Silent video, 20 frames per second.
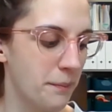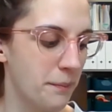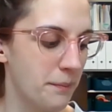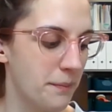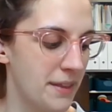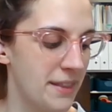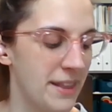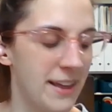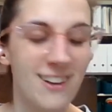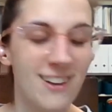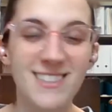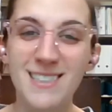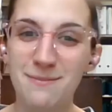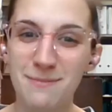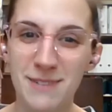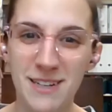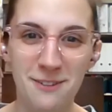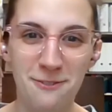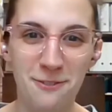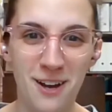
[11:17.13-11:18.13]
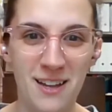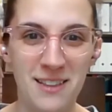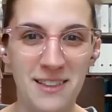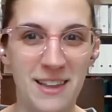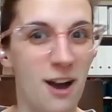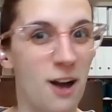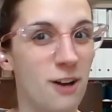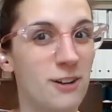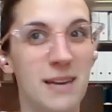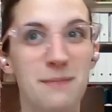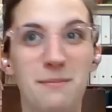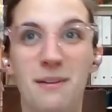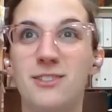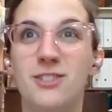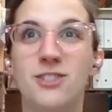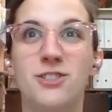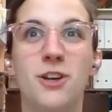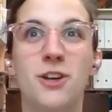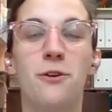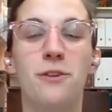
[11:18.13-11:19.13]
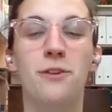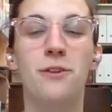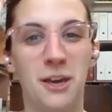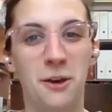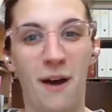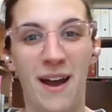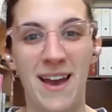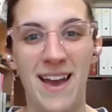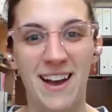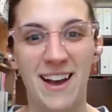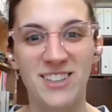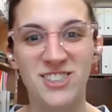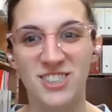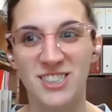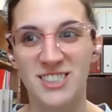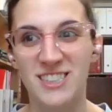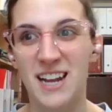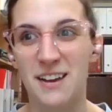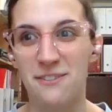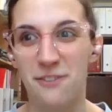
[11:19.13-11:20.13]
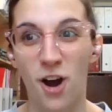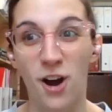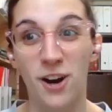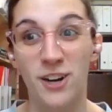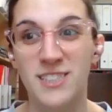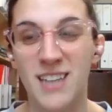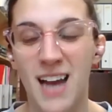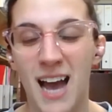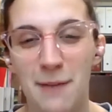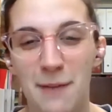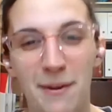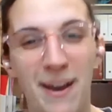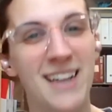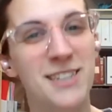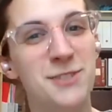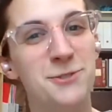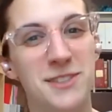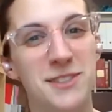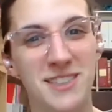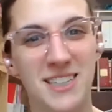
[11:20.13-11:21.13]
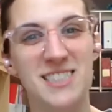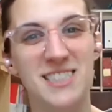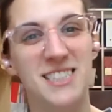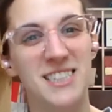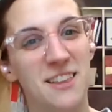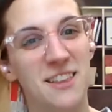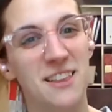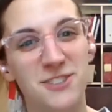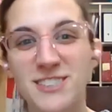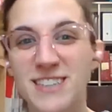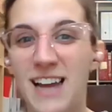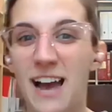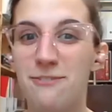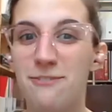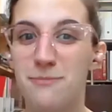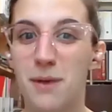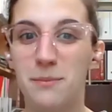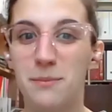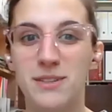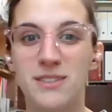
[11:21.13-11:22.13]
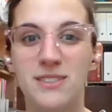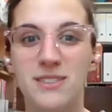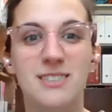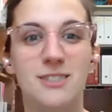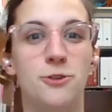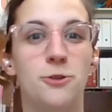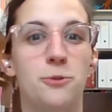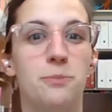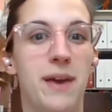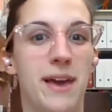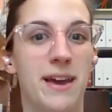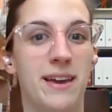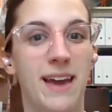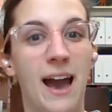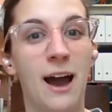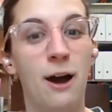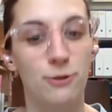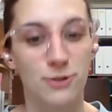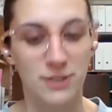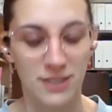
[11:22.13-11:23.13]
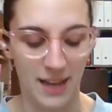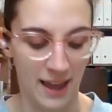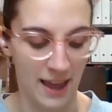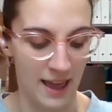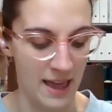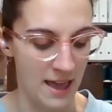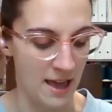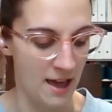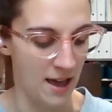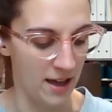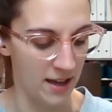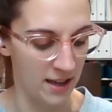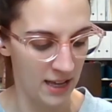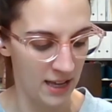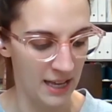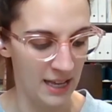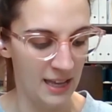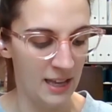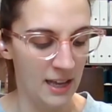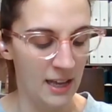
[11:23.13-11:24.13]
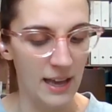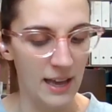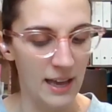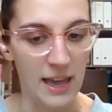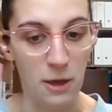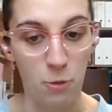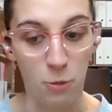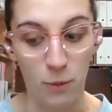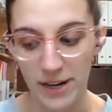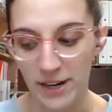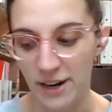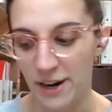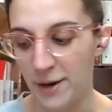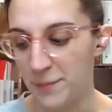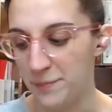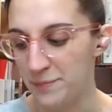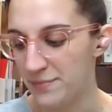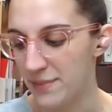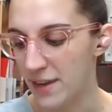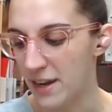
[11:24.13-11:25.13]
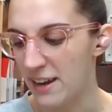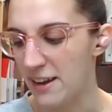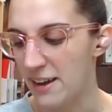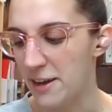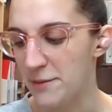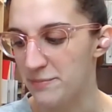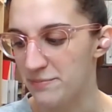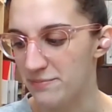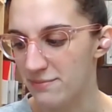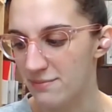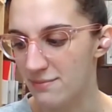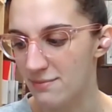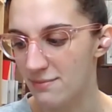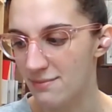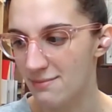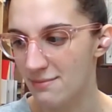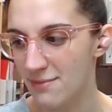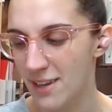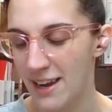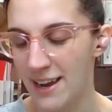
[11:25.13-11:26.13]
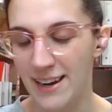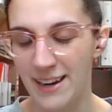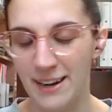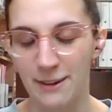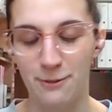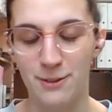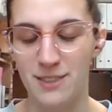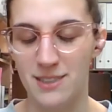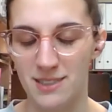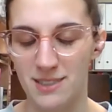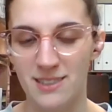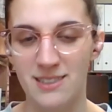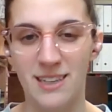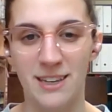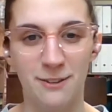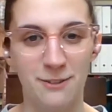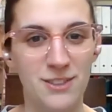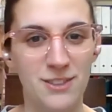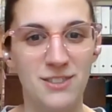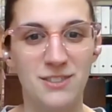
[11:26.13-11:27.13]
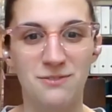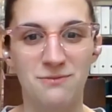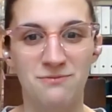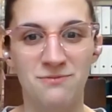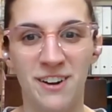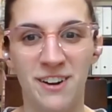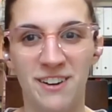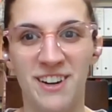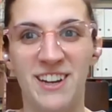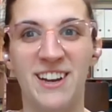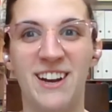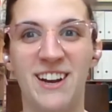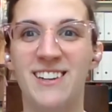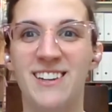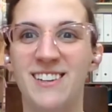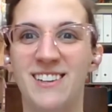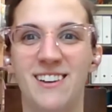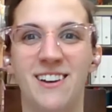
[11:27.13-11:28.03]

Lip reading: And they all submitted one. They all came out so cute. I actually did have a hard time. I had to enlist the other staff members to pick out a winner, and it was very good.